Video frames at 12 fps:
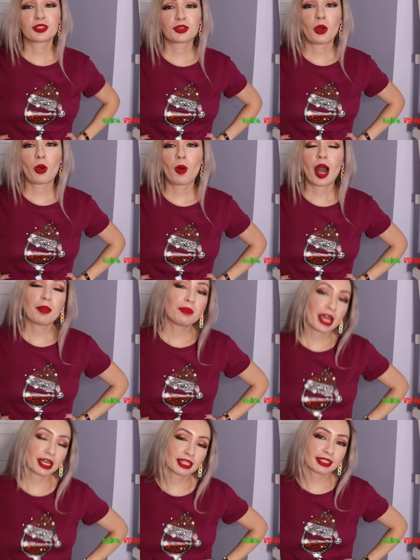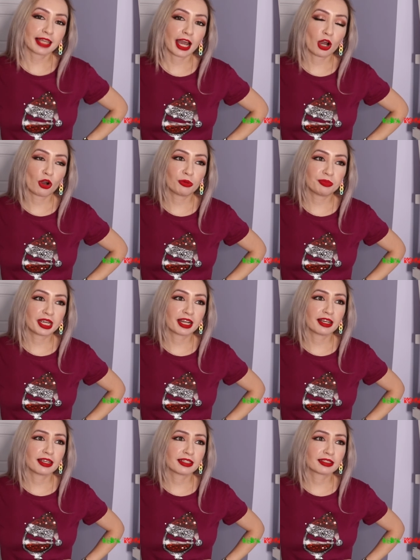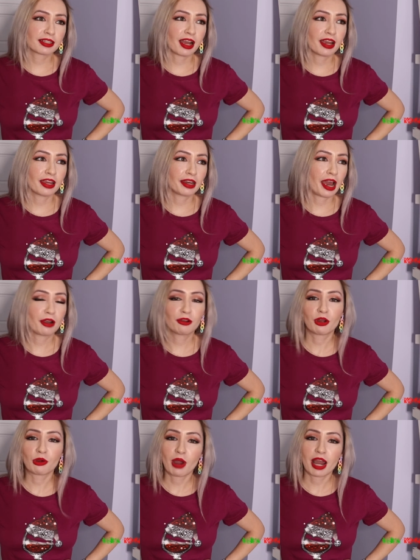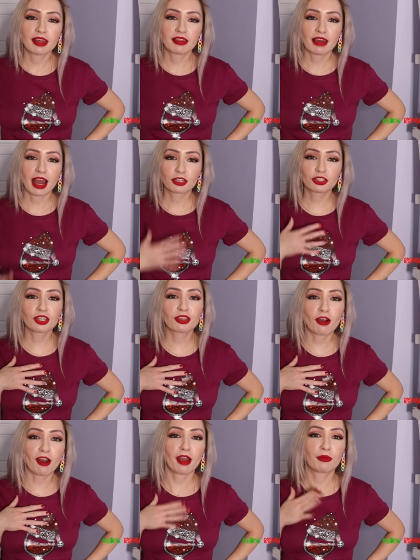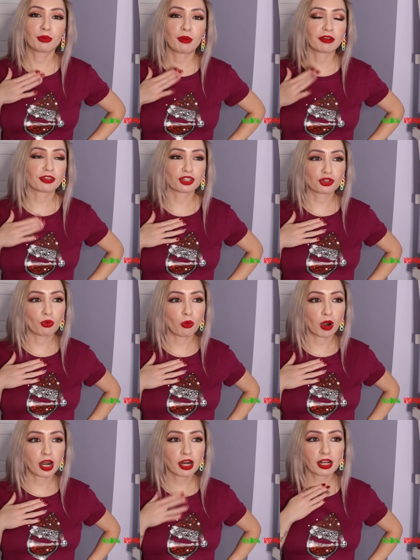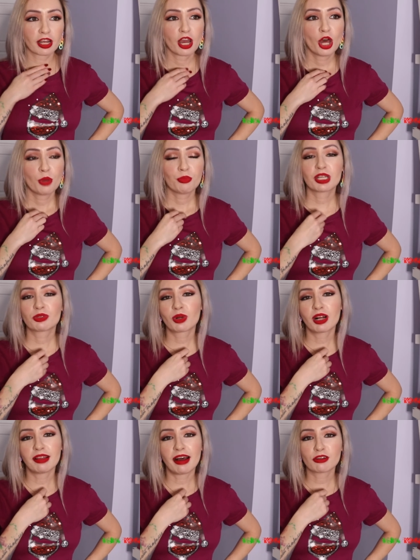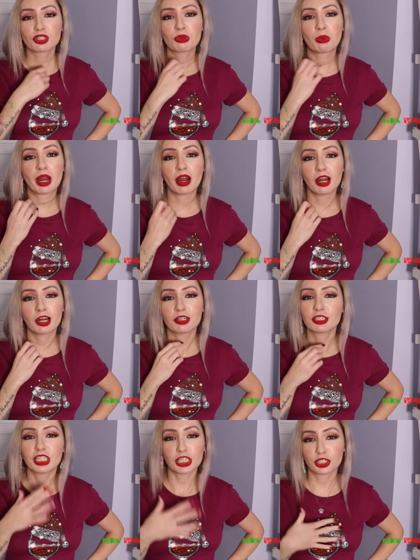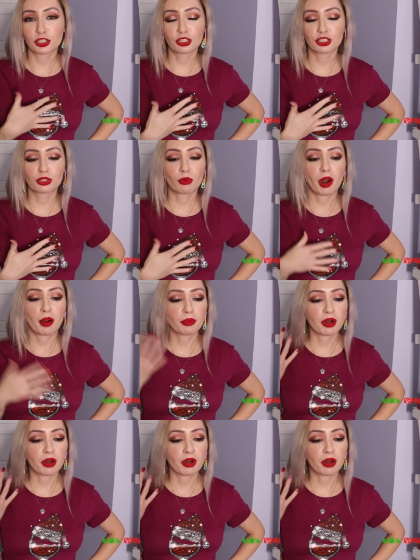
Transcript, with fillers: So I picked this out because I, I don't know, I actually thought I would wear this to work because we're allowed to wear t-shirts to work.